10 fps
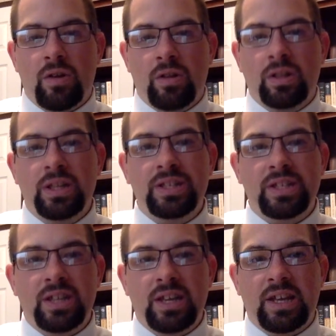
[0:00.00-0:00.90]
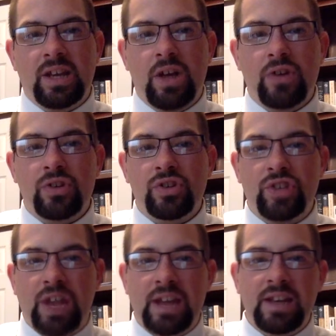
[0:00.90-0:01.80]
listening and
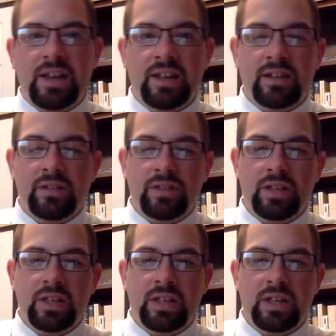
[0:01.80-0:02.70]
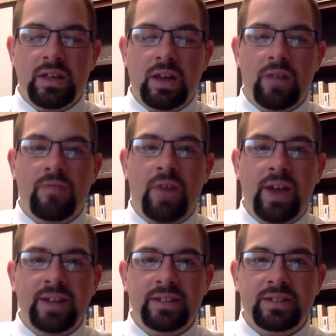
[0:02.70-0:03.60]
understanding the
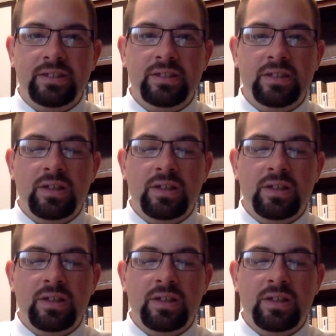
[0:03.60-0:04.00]
advice